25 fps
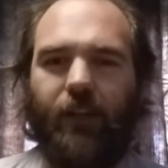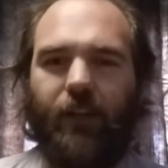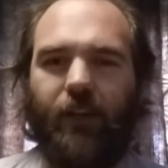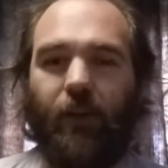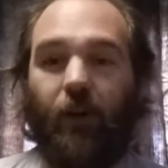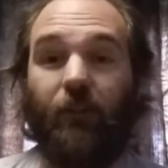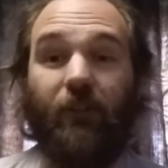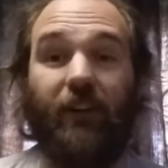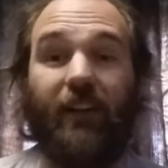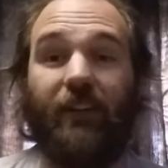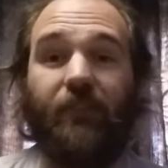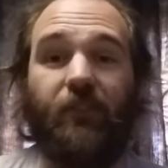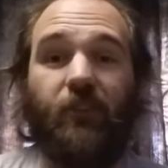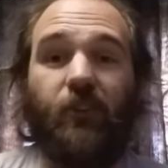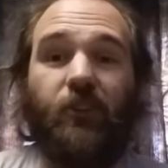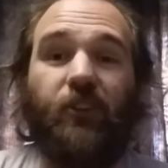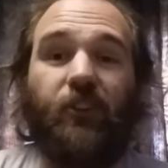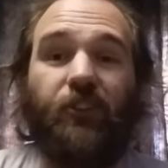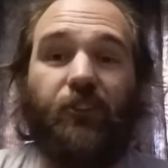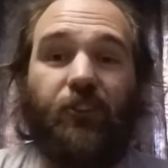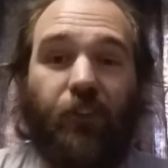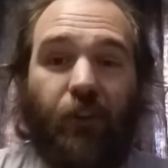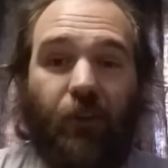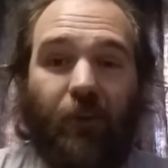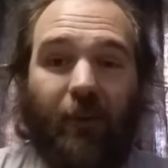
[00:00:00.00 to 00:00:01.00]
or even on a
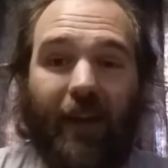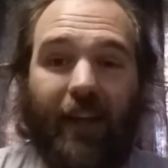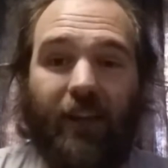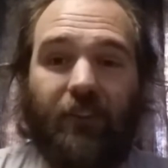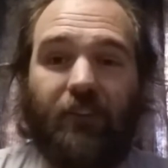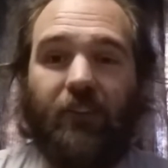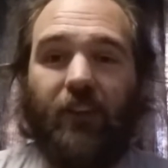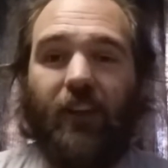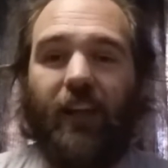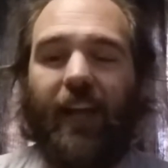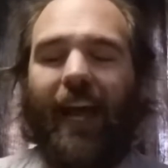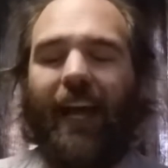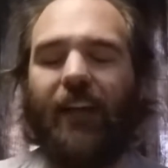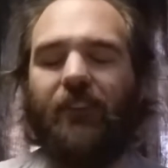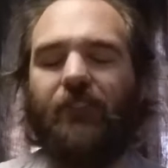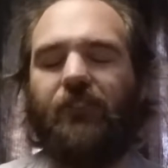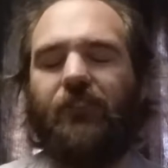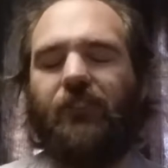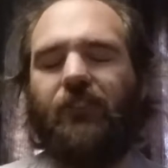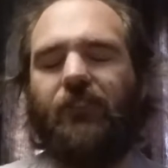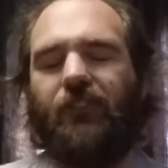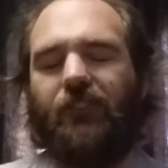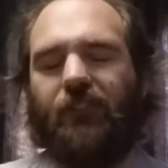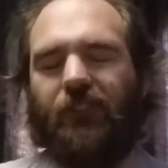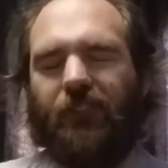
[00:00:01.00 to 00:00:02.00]
2S, has
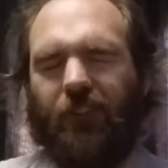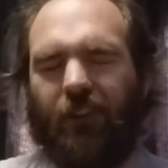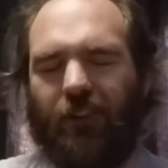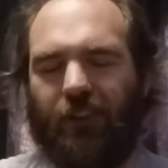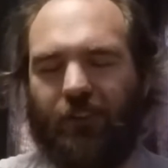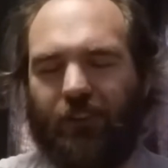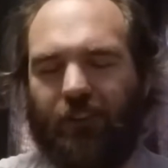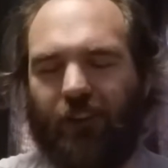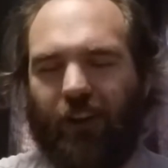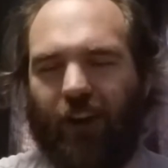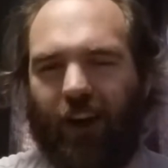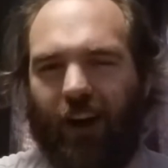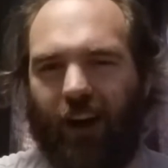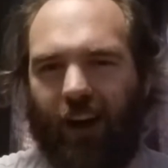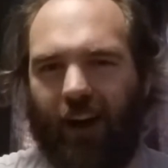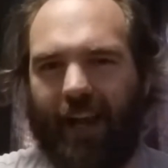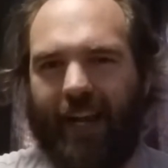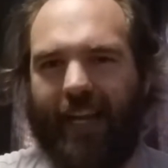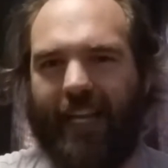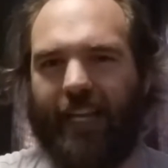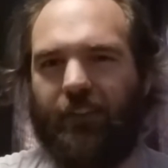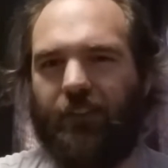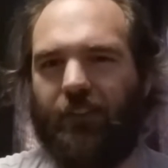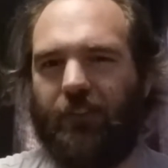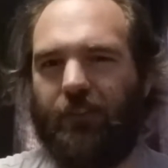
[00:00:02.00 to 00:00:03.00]
such a
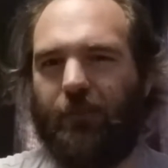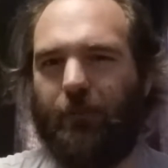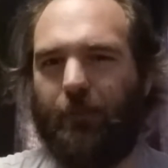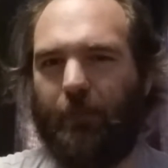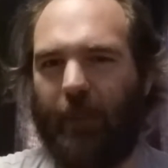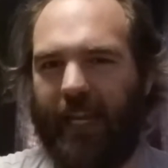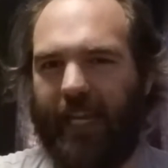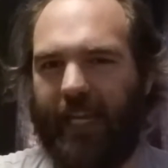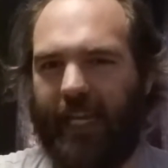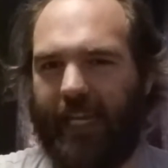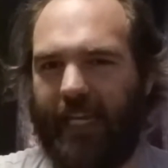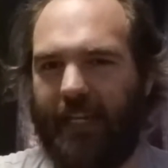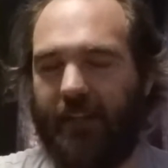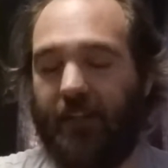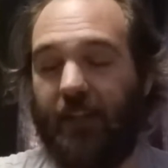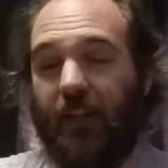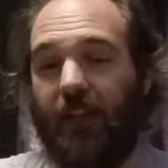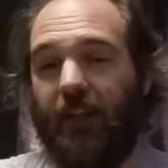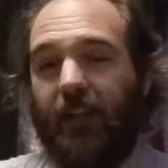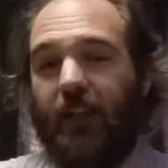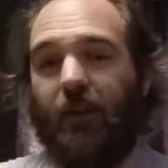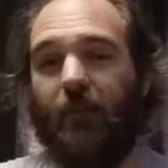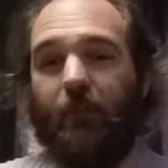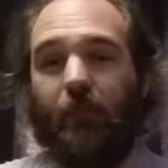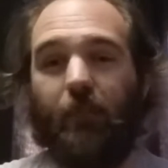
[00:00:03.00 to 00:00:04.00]
high speed,
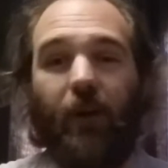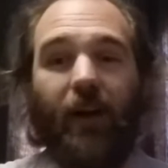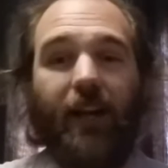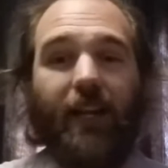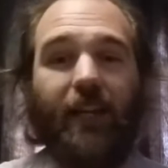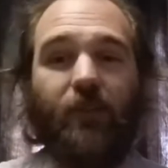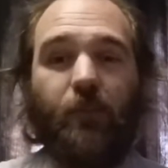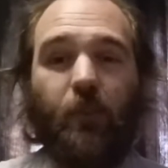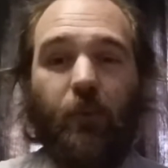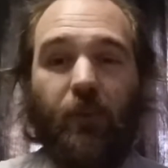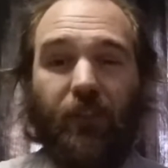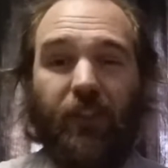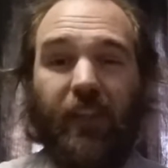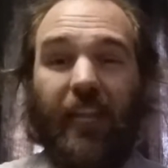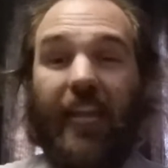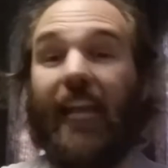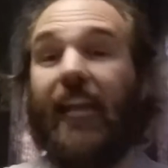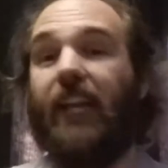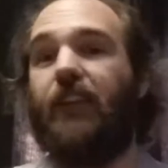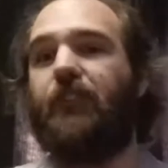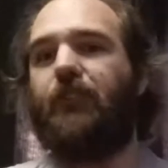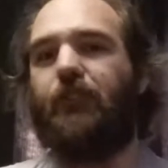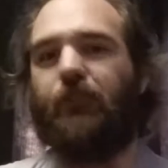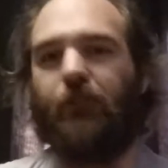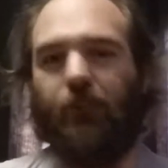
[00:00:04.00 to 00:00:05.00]
combined with the
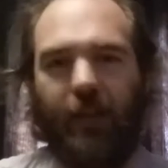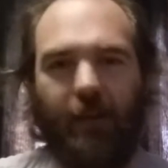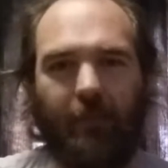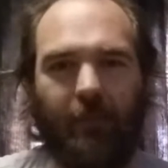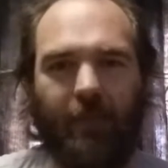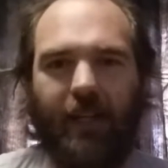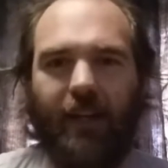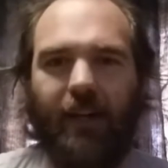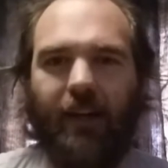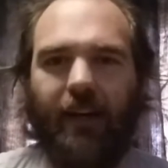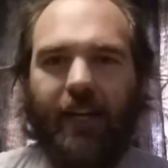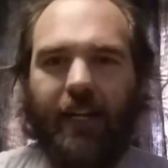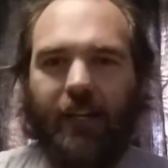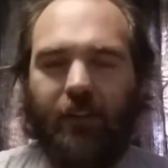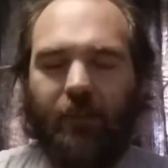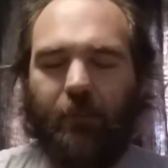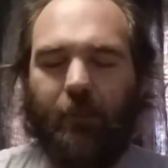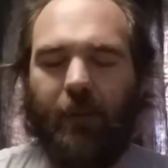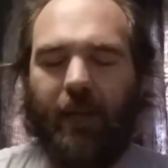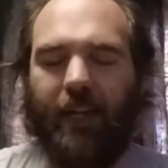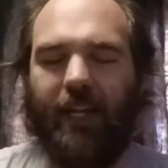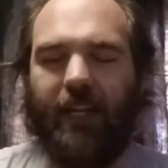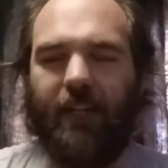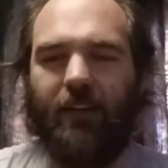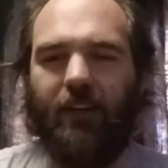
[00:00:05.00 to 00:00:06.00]
extremely high
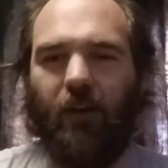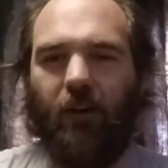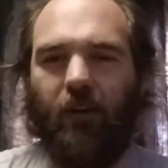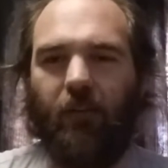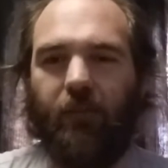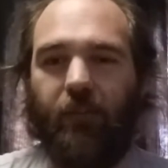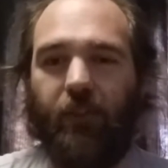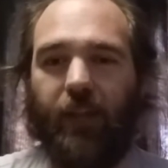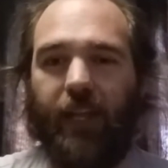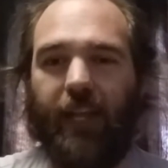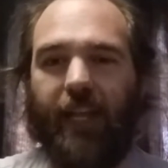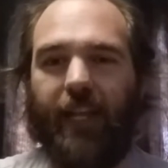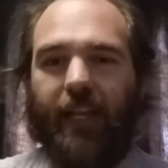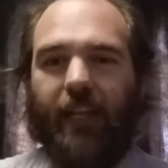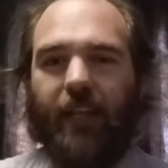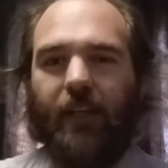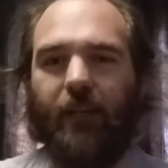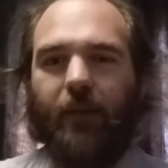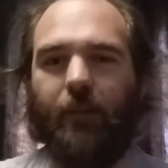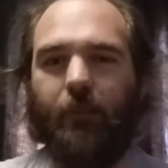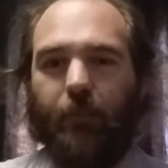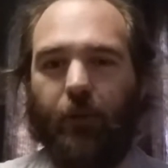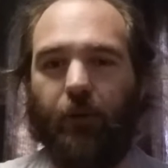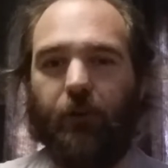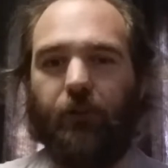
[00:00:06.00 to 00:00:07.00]
speed of the
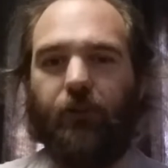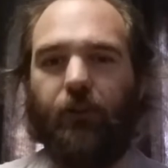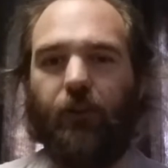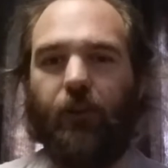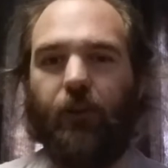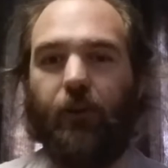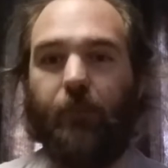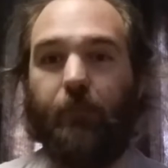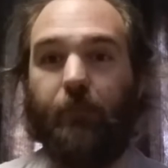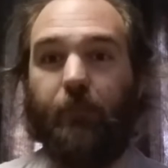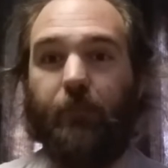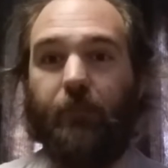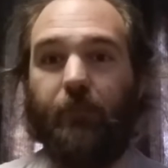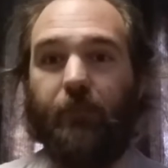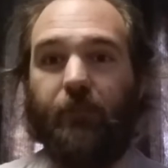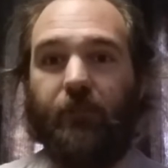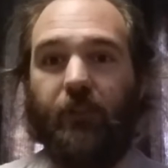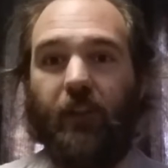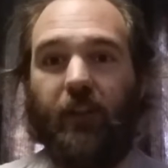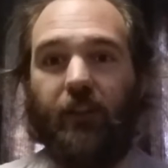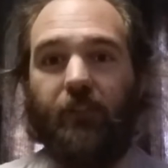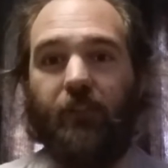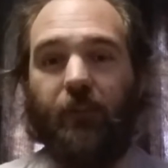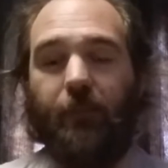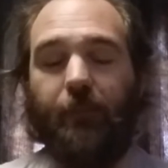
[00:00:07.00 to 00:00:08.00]
pusher
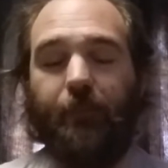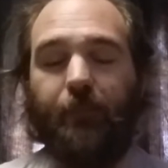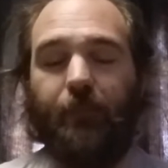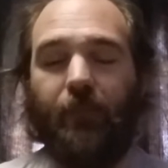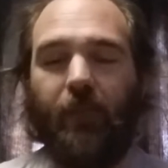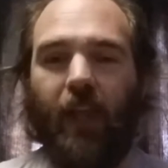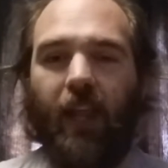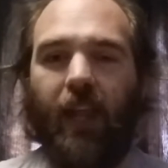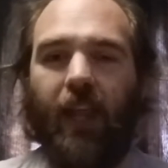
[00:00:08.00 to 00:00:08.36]
system,